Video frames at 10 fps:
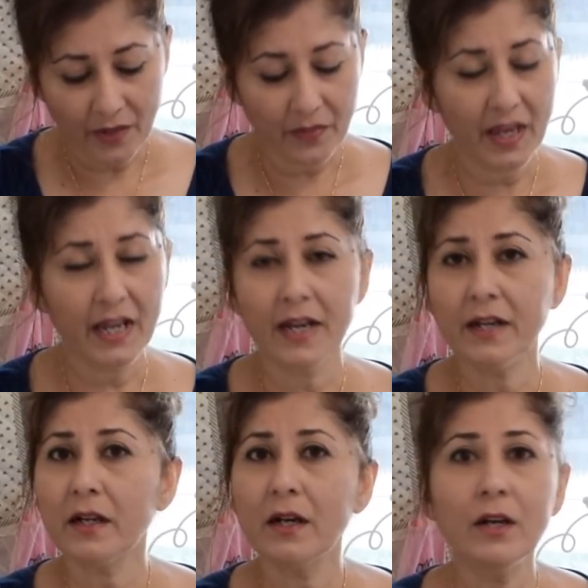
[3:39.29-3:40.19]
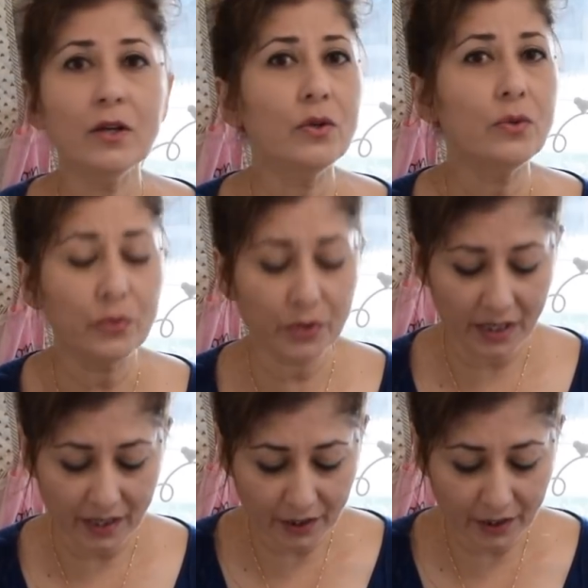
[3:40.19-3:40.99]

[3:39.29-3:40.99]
They include